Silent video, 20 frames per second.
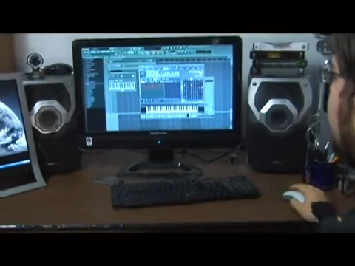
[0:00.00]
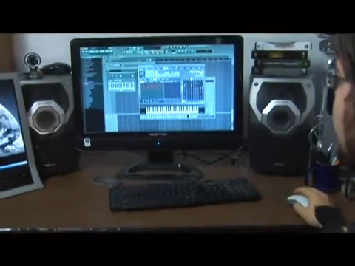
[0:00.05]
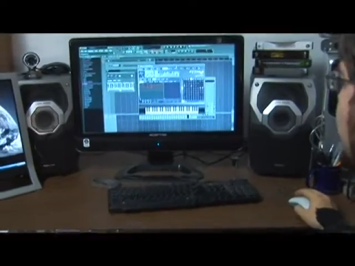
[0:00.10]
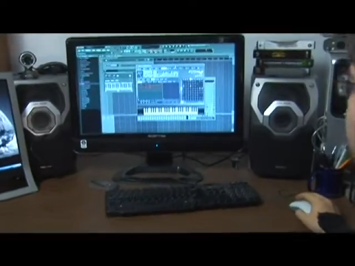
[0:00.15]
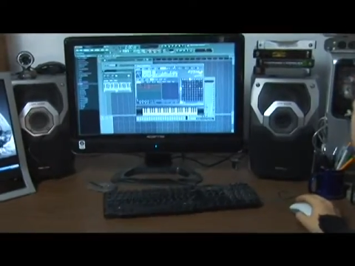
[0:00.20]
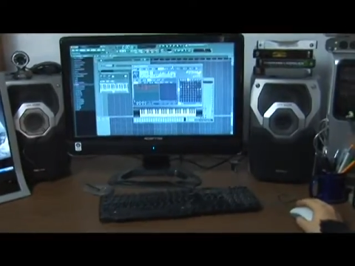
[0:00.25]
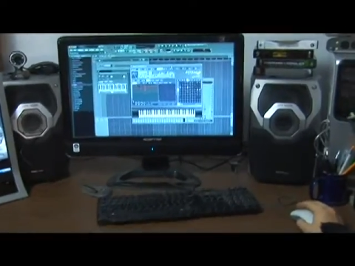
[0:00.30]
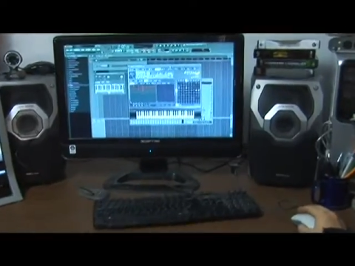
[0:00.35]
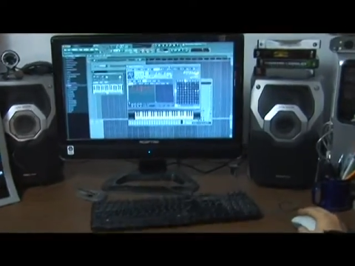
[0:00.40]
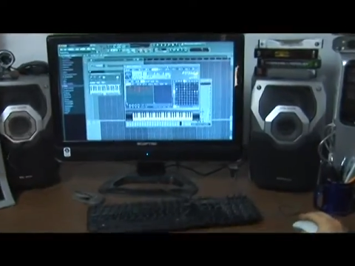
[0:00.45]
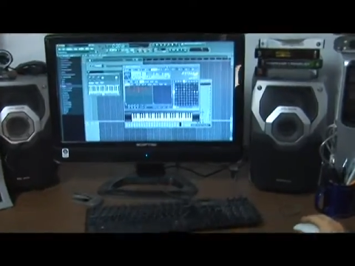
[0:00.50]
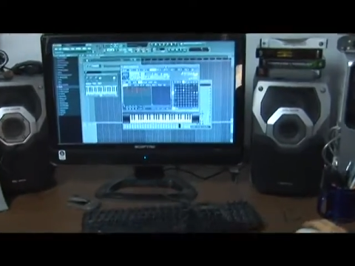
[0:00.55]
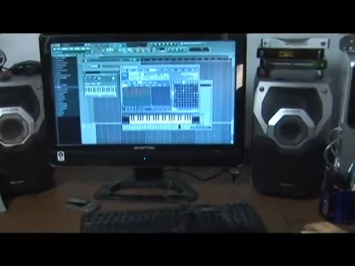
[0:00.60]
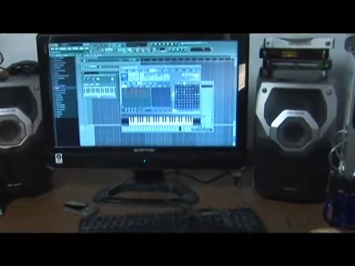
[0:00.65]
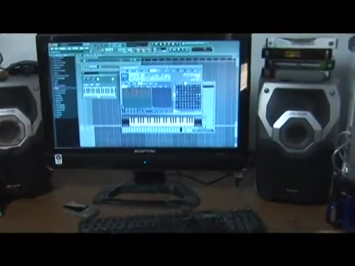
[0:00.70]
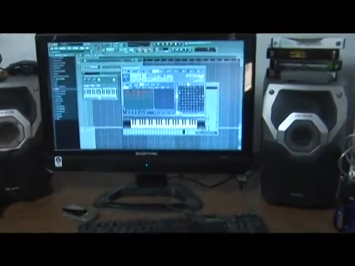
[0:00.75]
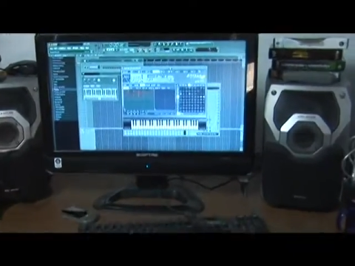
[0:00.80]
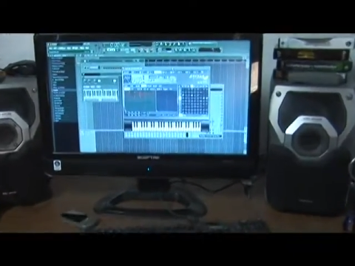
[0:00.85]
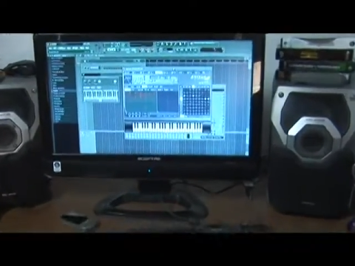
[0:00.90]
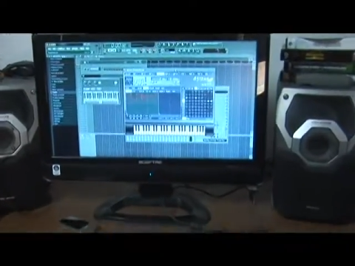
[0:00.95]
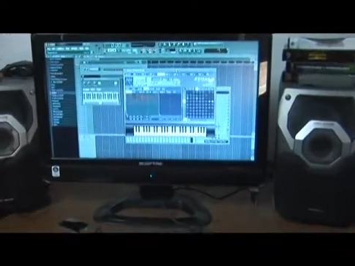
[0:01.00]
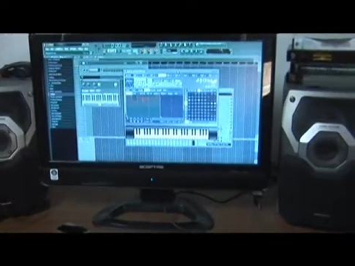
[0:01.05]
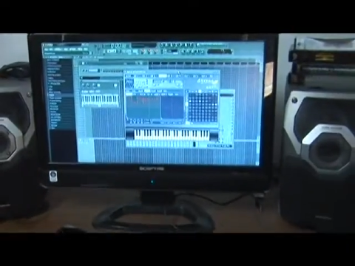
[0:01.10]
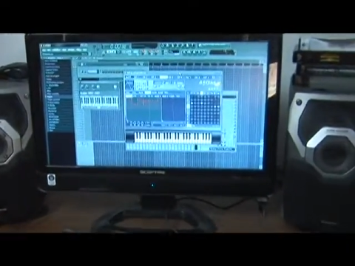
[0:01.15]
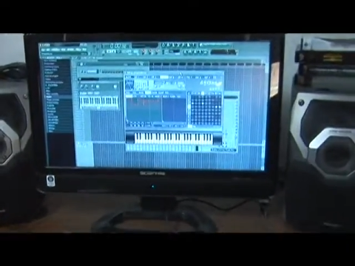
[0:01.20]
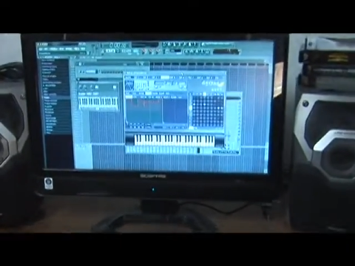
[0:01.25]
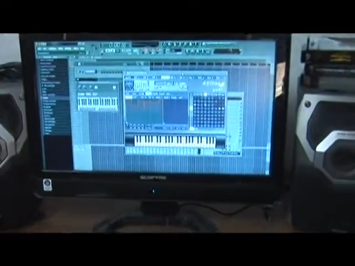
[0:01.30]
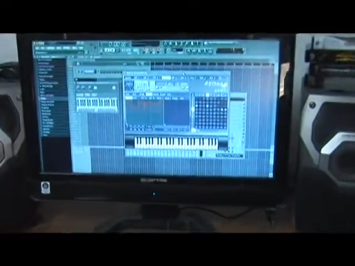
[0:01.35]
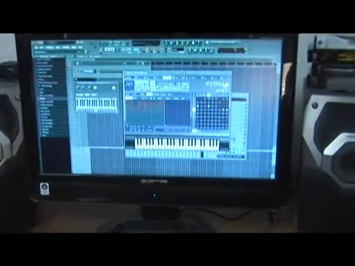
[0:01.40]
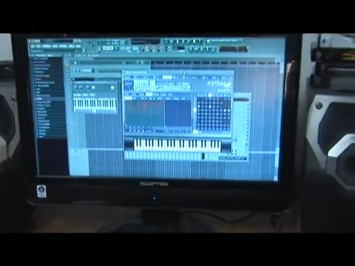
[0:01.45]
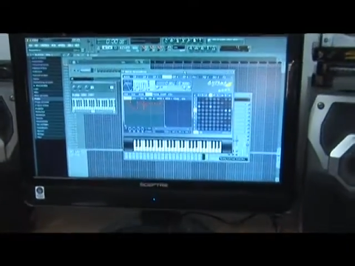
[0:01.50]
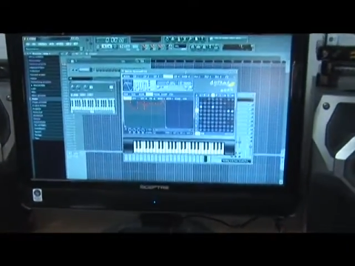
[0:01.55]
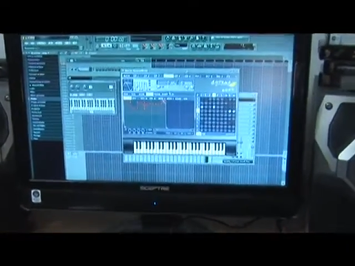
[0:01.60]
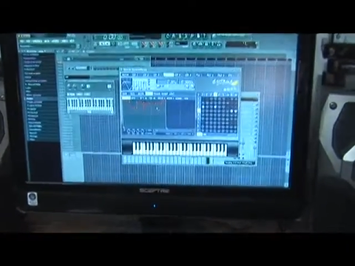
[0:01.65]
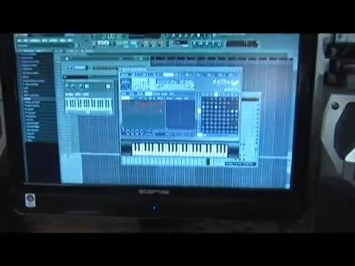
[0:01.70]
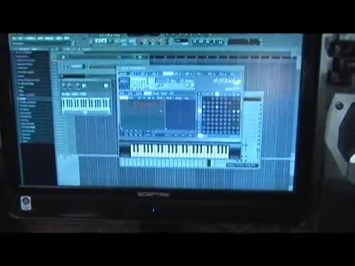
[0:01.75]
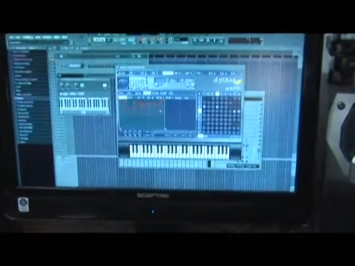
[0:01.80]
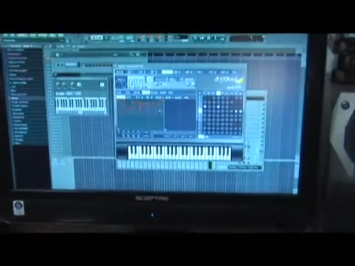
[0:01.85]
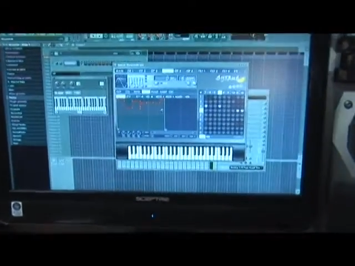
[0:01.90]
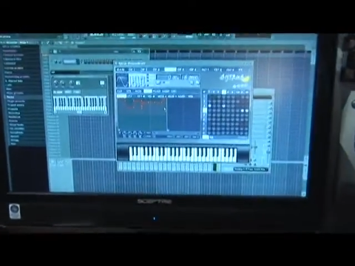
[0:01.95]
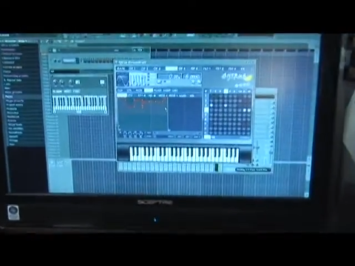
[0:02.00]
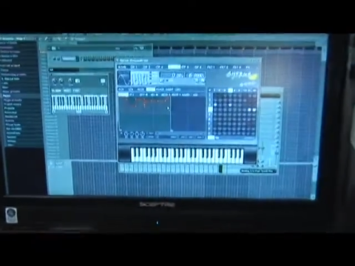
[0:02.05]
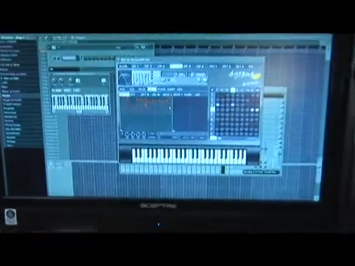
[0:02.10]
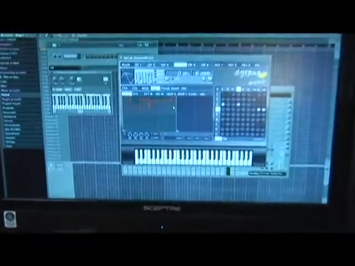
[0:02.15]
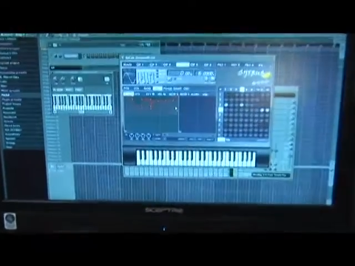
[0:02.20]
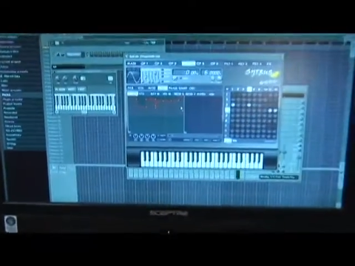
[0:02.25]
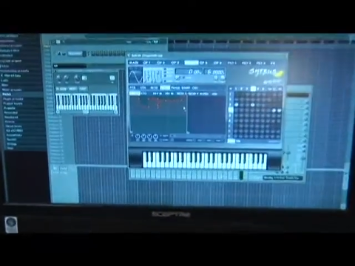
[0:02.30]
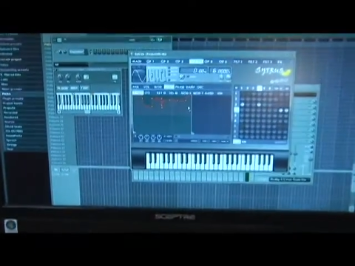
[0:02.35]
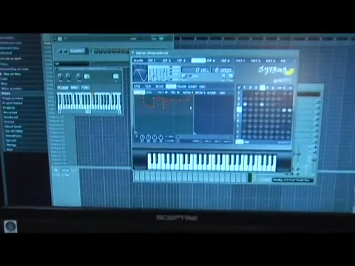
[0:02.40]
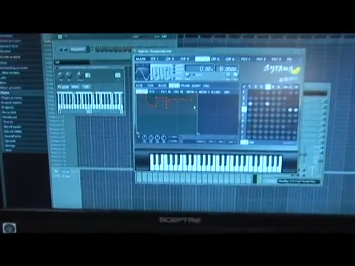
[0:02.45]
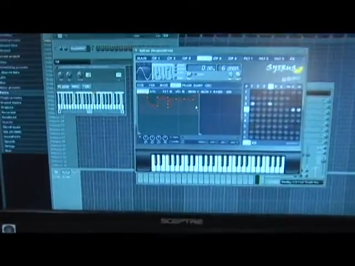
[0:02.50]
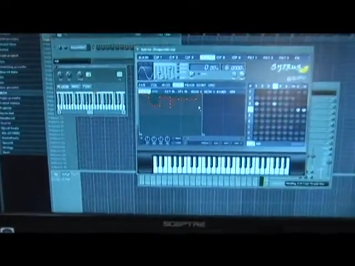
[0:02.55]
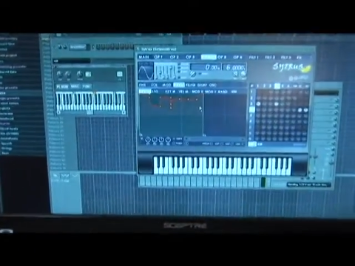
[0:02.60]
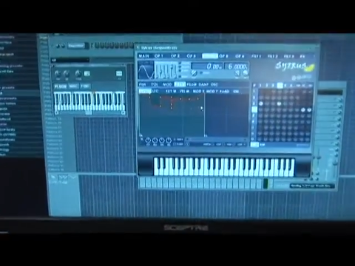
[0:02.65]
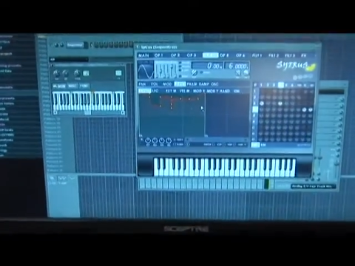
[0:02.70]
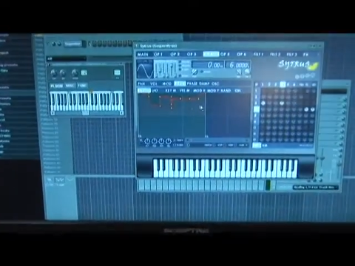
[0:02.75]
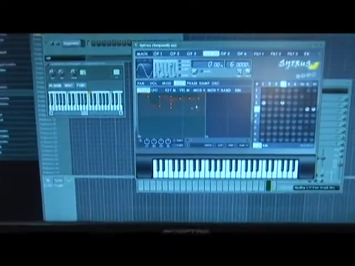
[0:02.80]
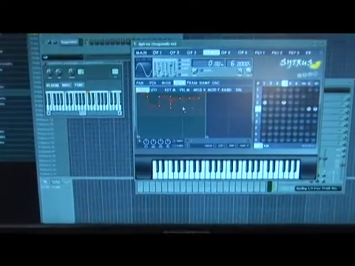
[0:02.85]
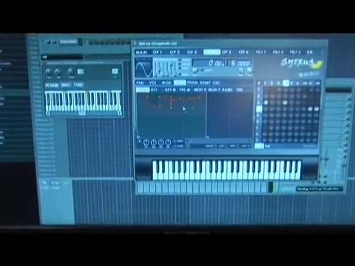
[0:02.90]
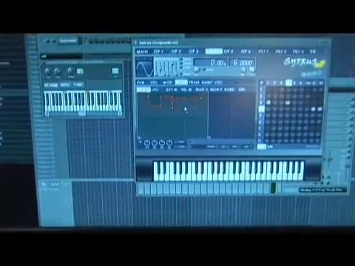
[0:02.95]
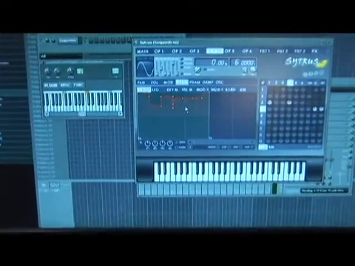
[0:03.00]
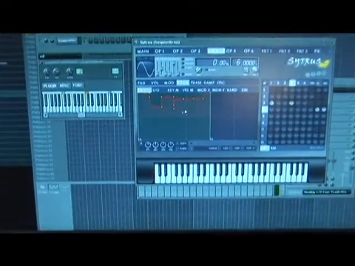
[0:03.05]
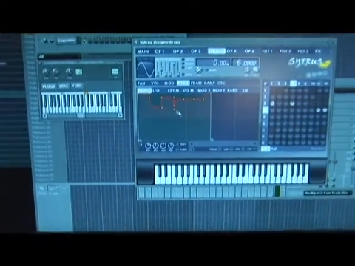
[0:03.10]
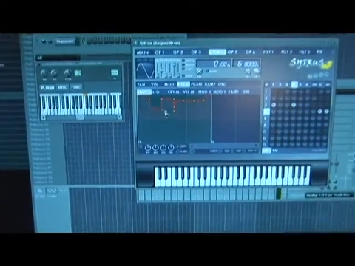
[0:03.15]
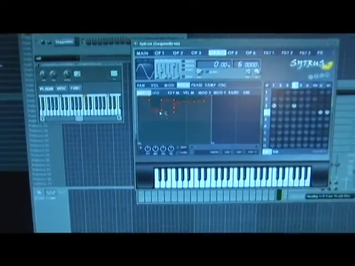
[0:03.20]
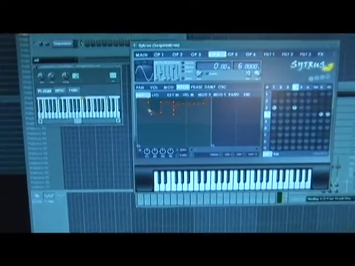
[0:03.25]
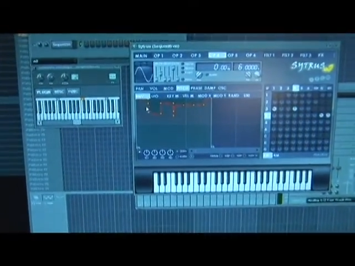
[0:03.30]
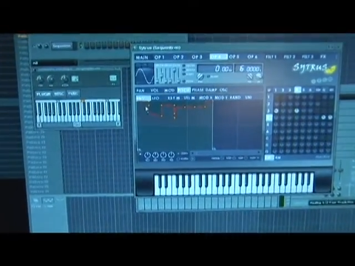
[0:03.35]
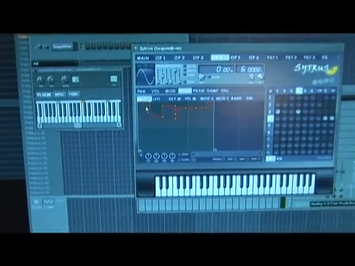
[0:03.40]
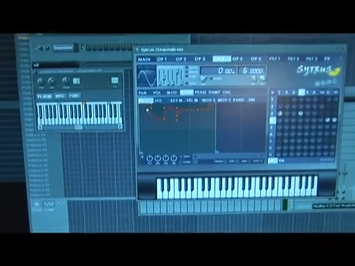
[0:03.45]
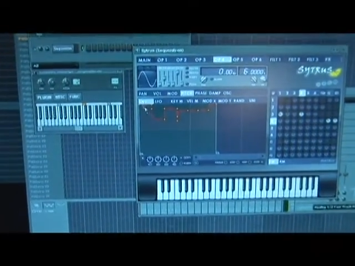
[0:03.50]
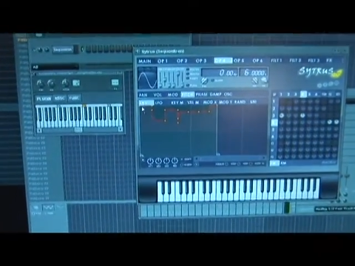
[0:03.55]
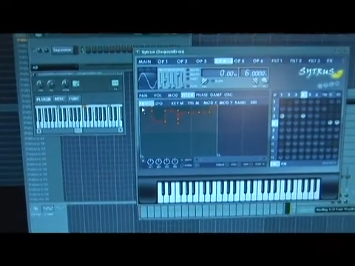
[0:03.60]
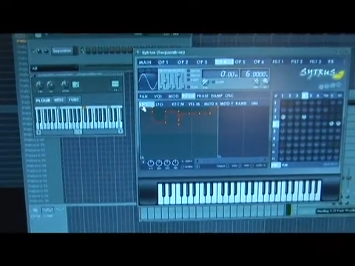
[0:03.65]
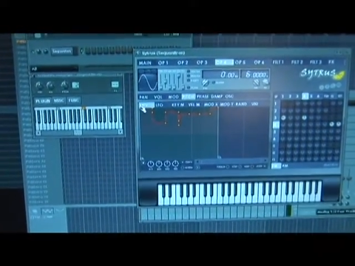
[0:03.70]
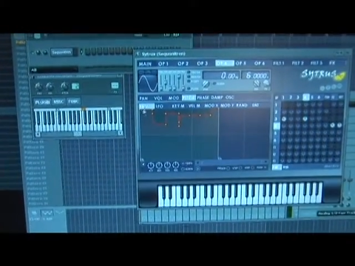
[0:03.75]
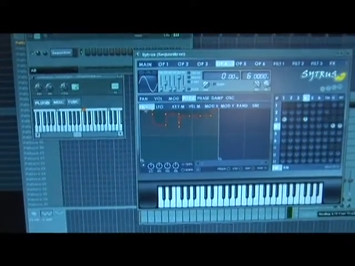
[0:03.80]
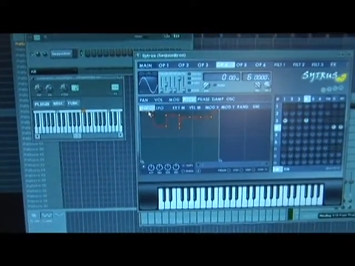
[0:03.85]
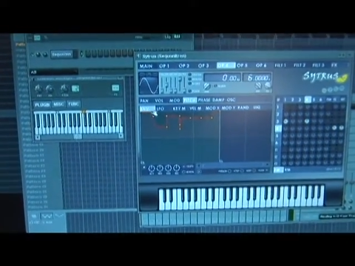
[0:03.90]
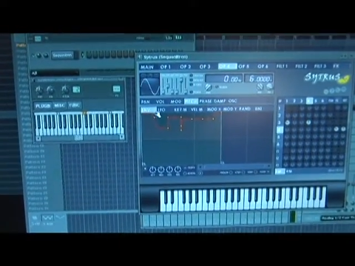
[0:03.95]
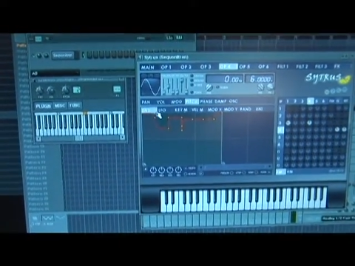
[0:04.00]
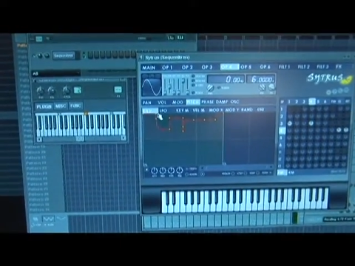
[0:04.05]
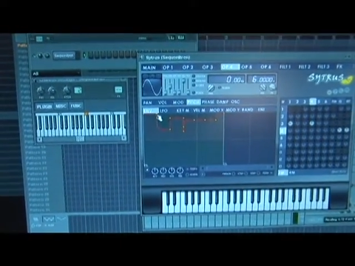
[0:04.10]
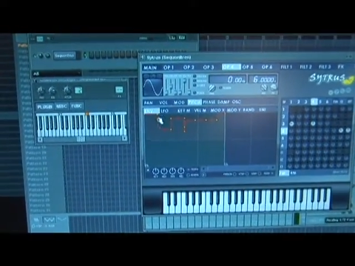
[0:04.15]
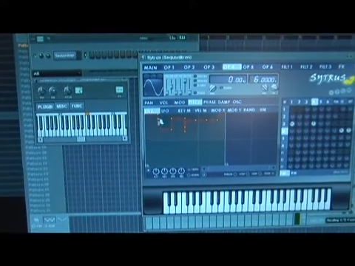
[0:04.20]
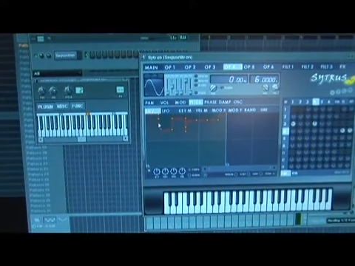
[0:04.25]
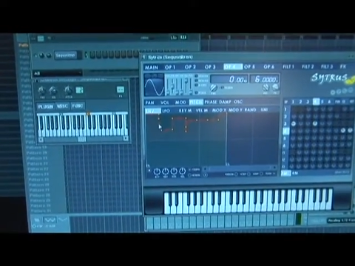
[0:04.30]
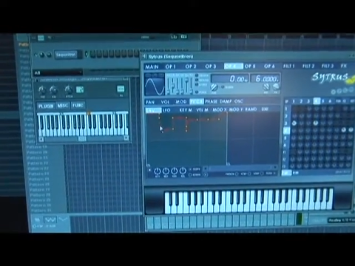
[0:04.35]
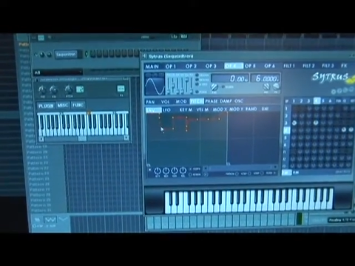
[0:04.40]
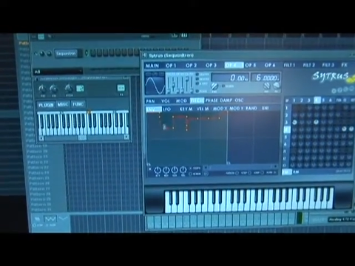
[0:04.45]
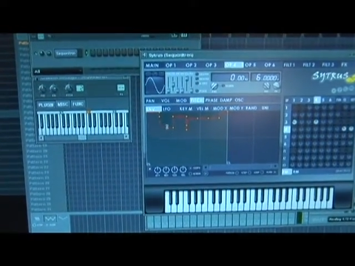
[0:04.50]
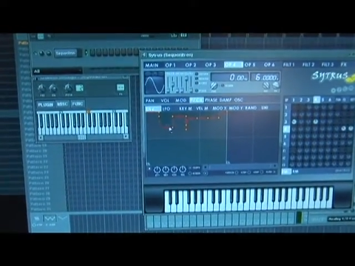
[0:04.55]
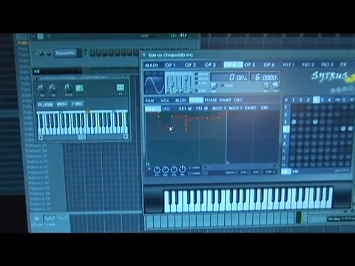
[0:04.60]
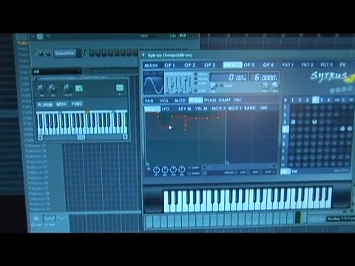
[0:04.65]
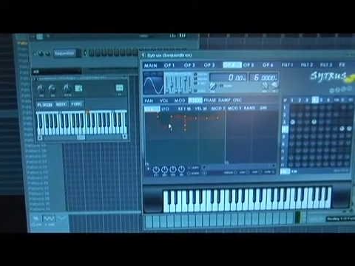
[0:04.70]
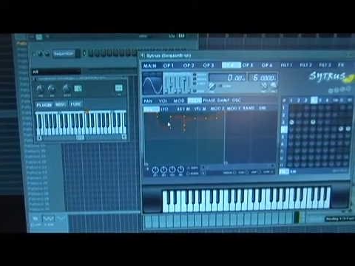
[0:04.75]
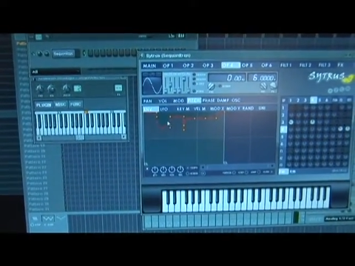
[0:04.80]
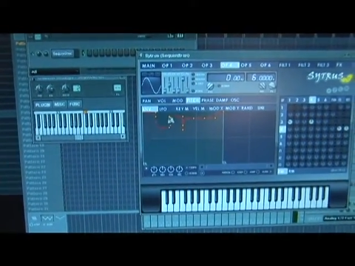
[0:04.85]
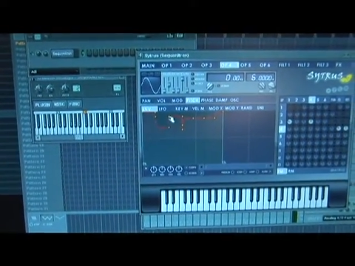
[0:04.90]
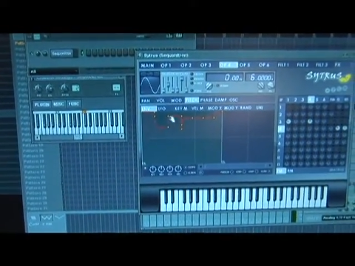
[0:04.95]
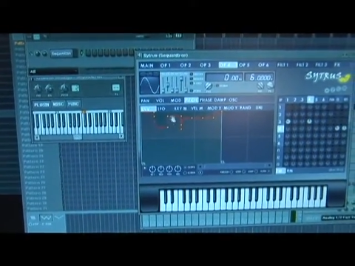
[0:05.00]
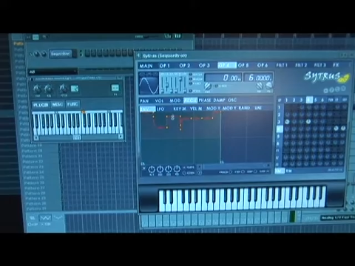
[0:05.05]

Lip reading: No face is visible, so there are no lips to read.